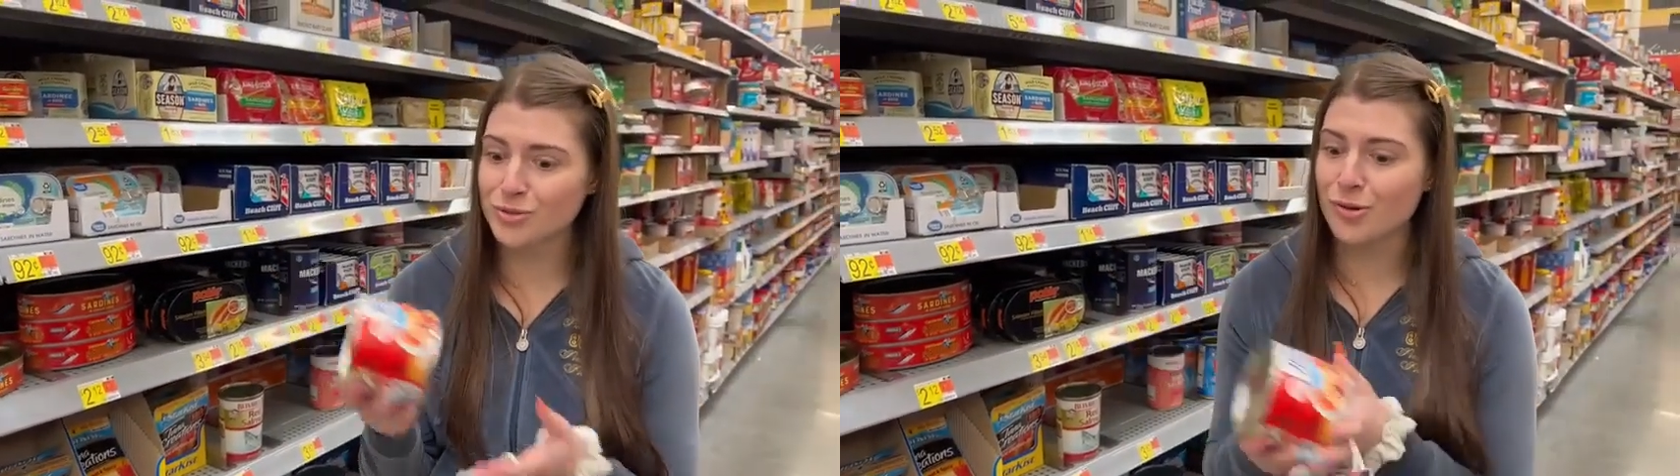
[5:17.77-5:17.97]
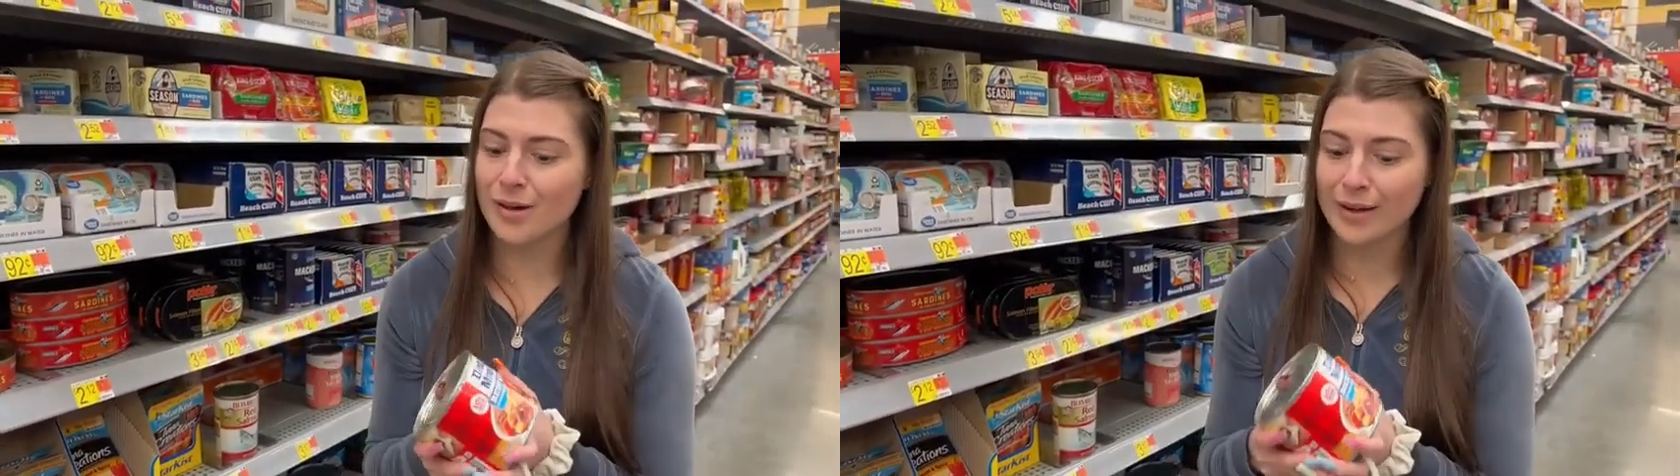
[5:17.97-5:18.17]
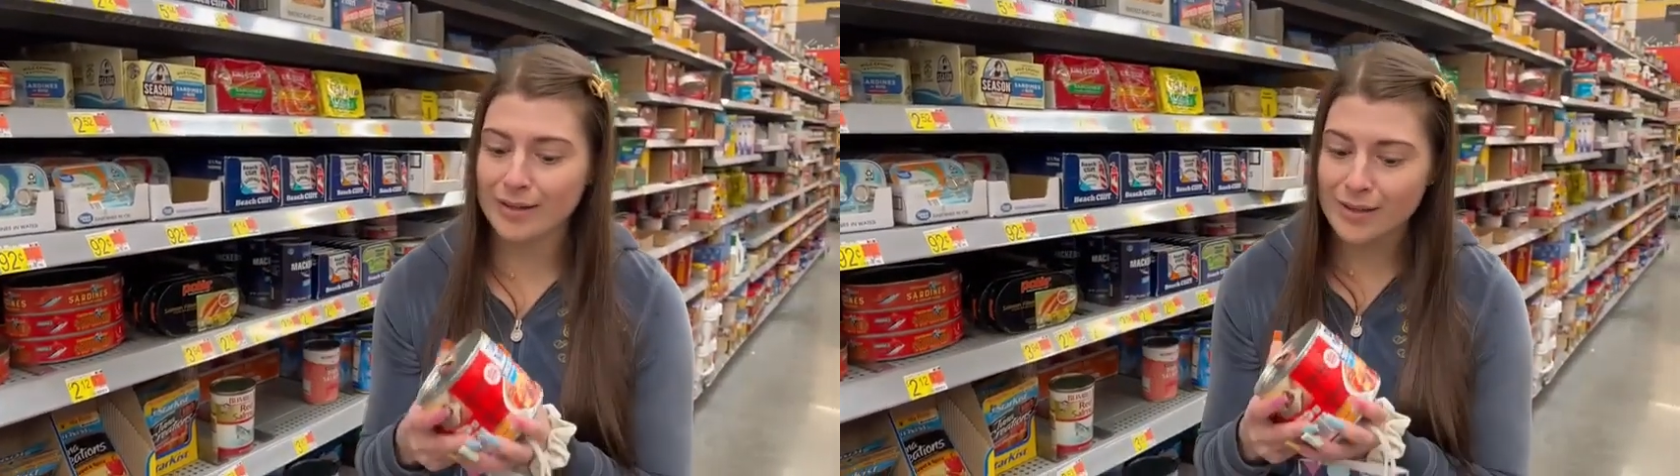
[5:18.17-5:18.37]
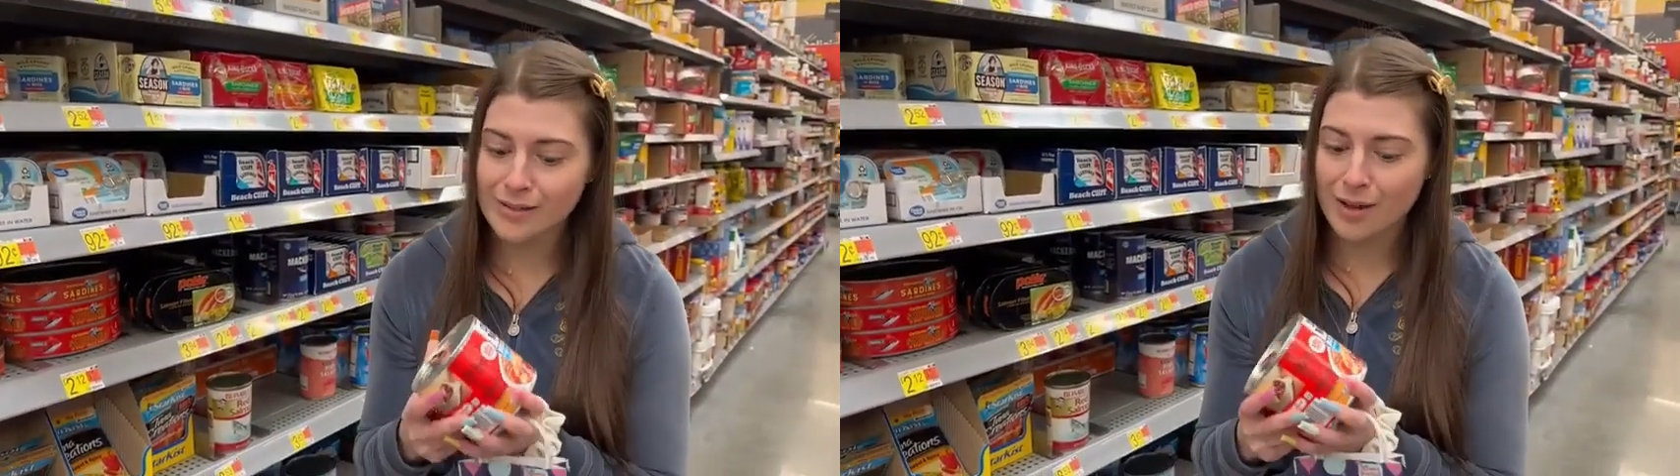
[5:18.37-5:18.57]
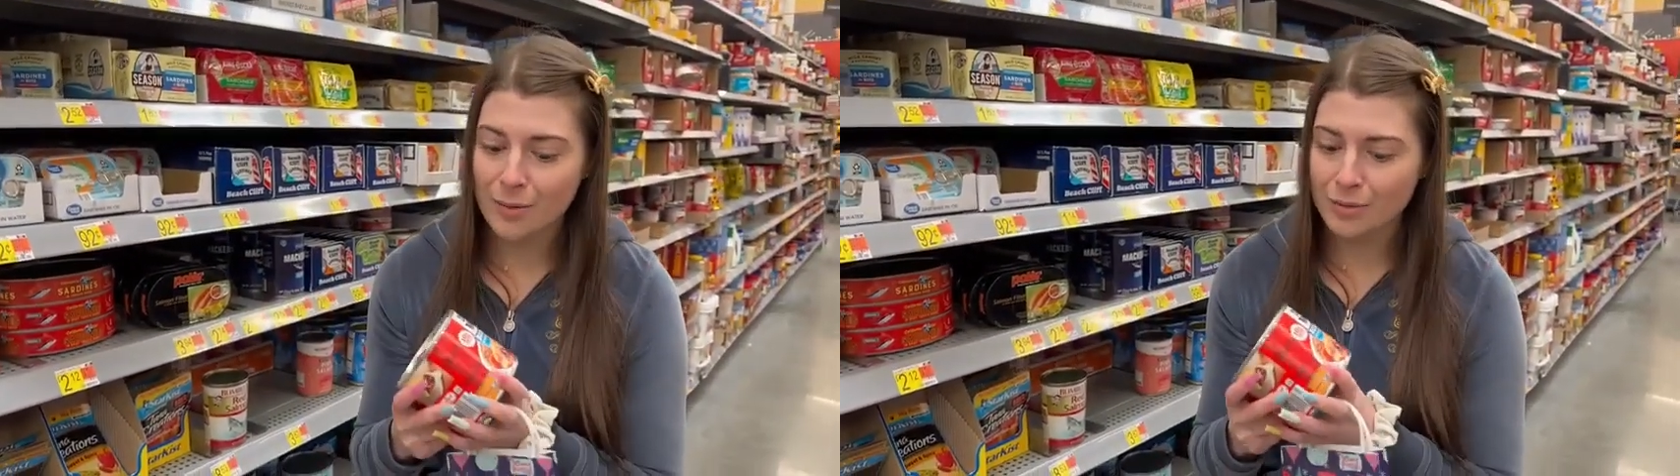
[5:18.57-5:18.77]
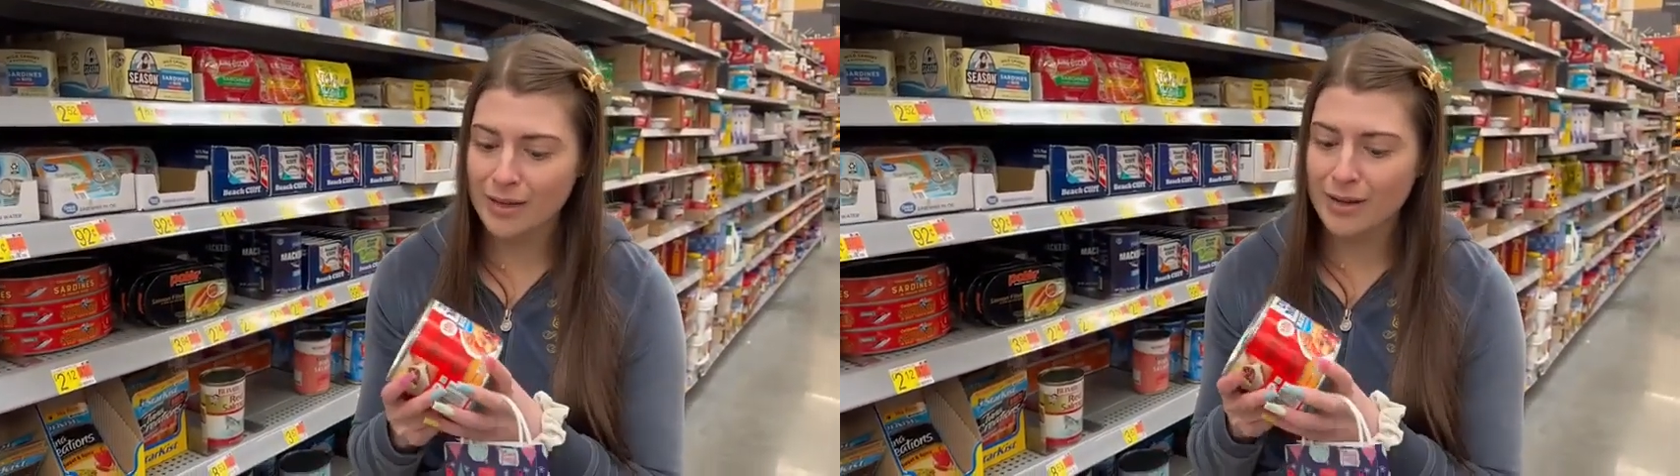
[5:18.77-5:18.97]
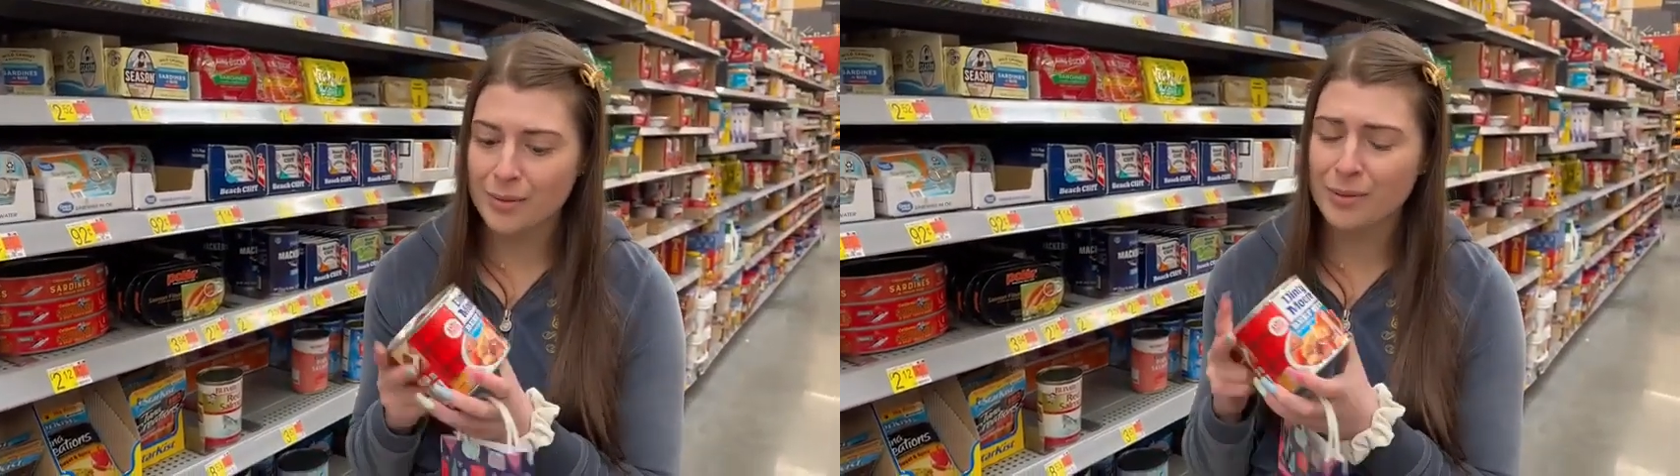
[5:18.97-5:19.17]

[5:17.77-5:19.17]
so I guess I will get it.